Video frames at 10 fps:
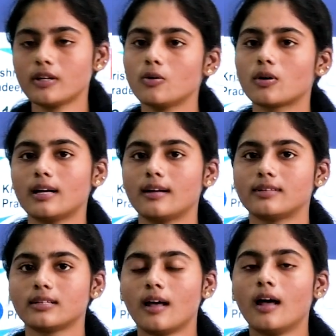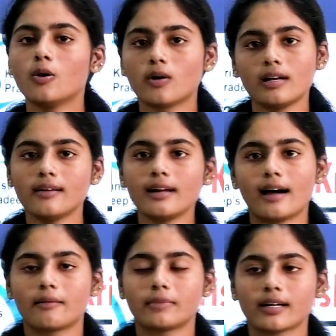the local level
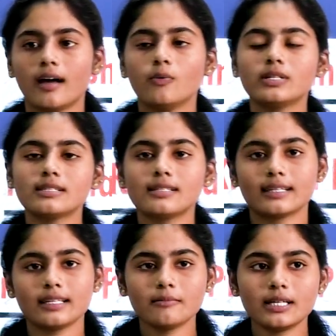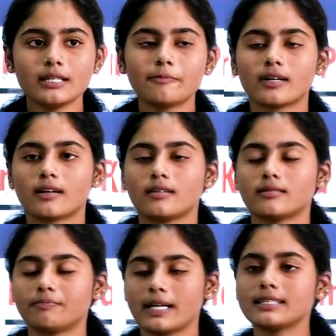government, which is nothing but the
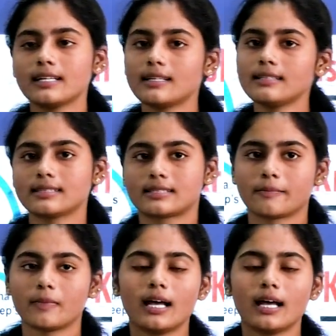panchayat raj system.